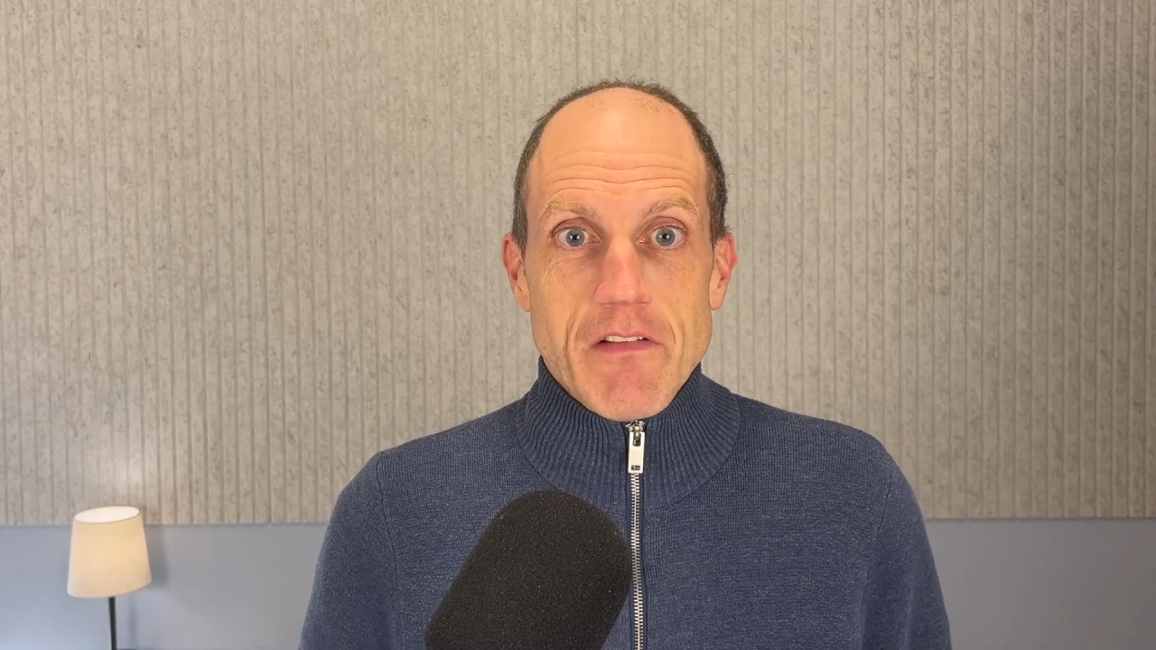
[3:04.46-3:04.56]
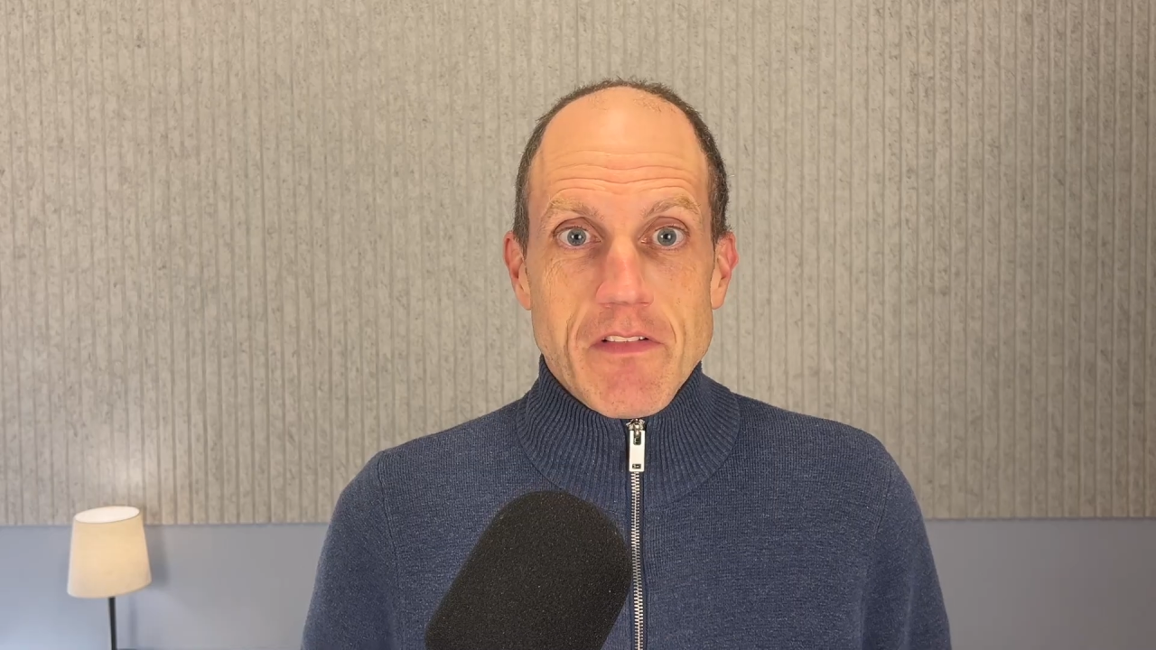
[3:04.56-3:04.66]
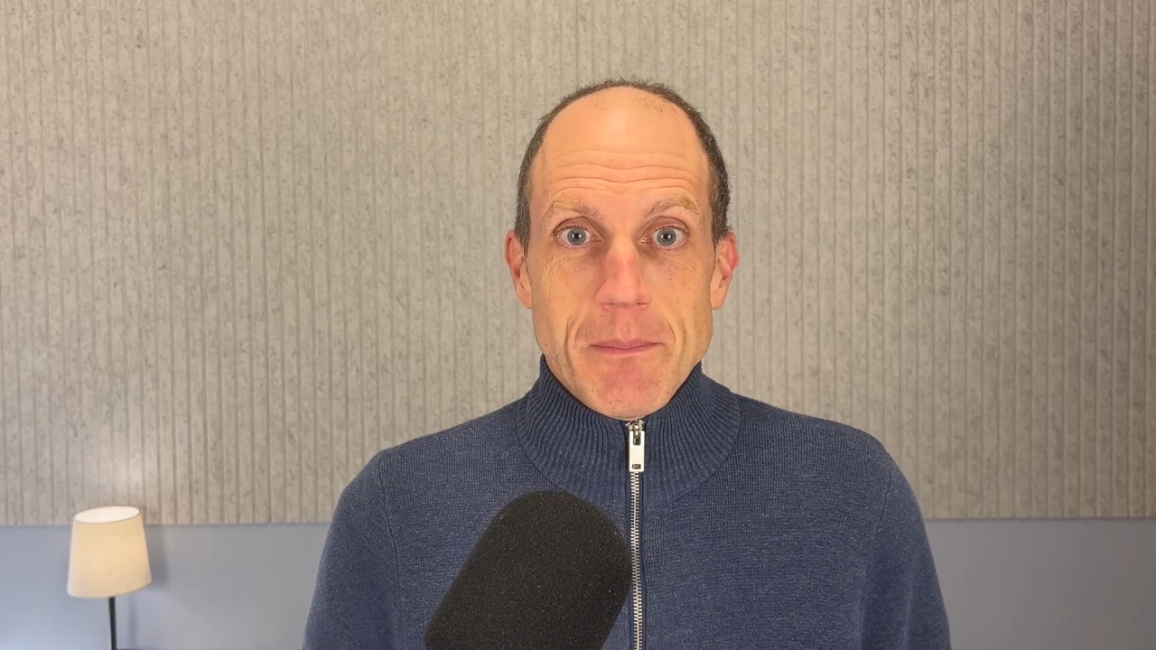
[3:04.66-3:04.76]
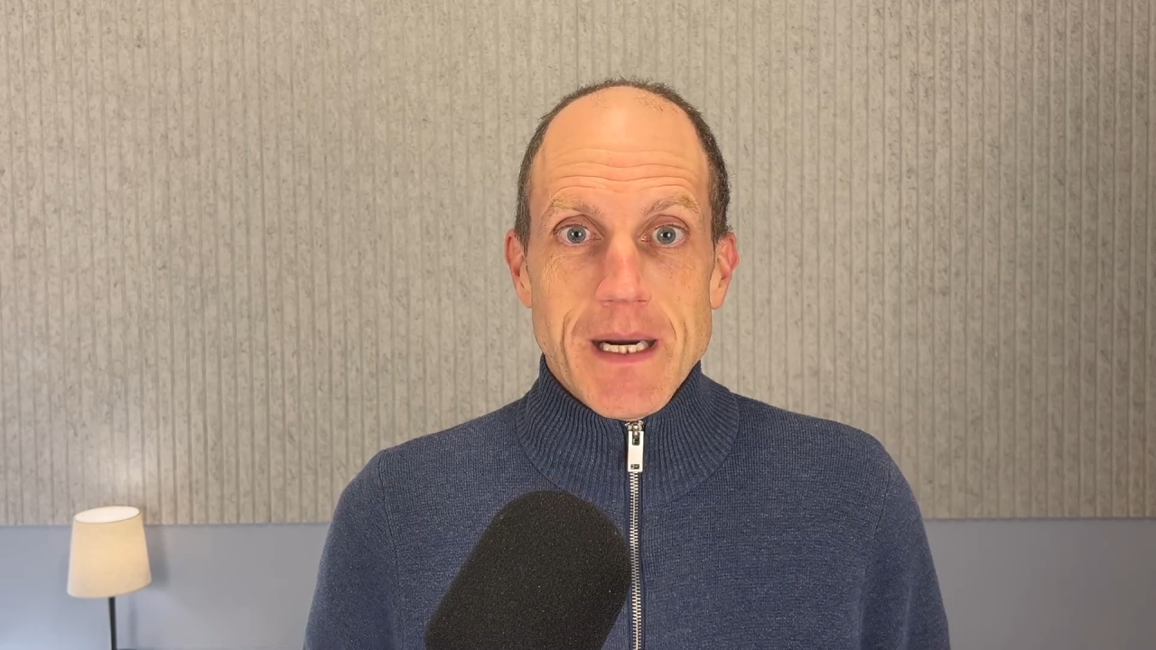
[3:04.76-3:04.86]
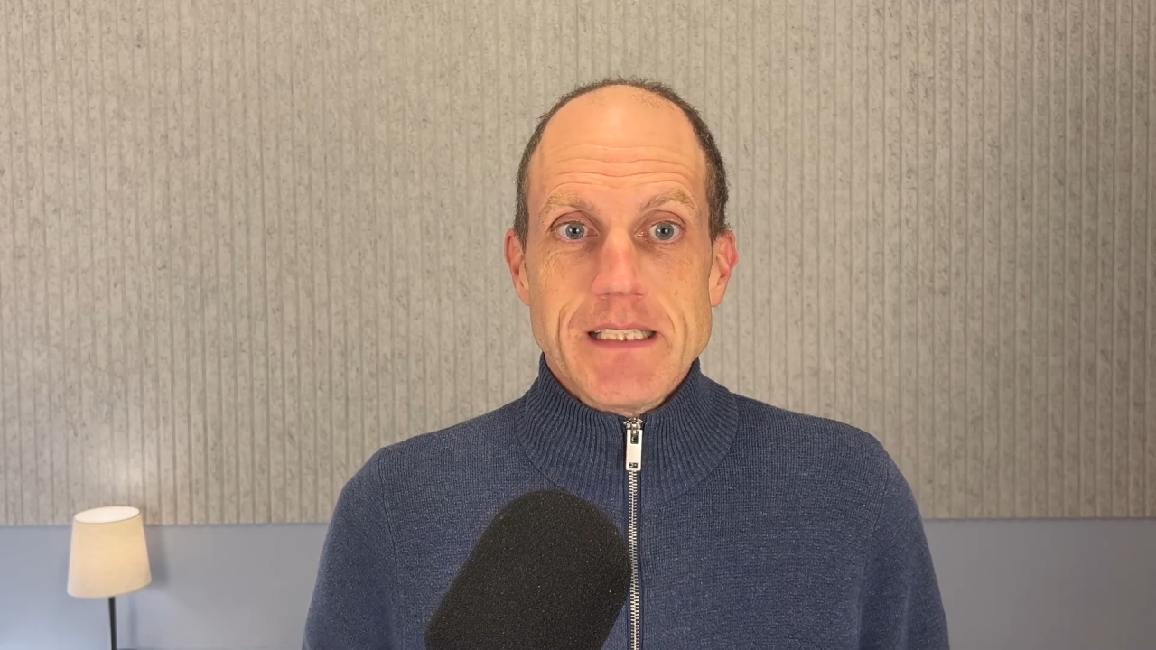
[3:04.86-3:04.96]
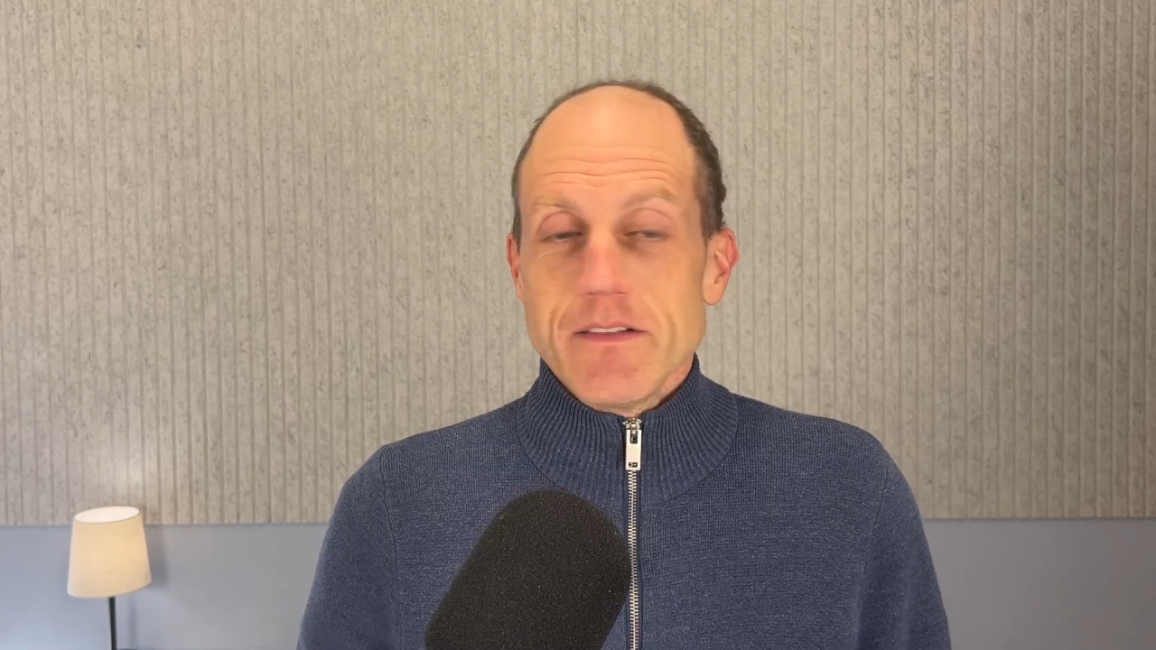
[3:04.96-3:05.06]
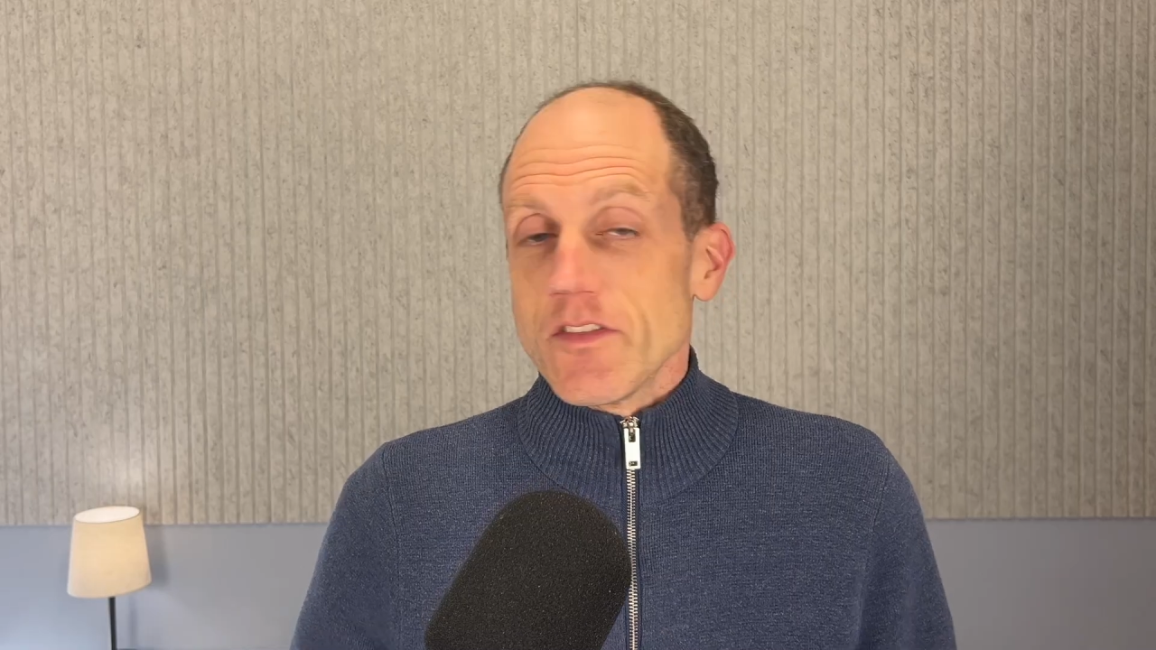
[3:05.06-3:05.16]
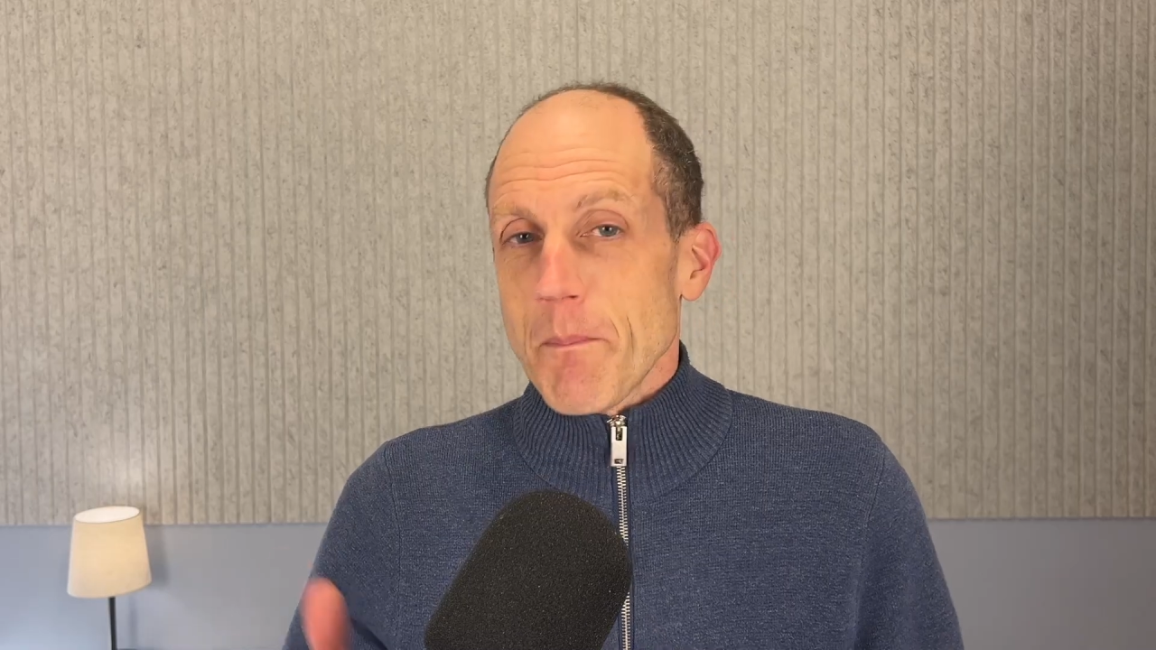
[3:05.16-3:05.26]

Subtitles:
of demand is a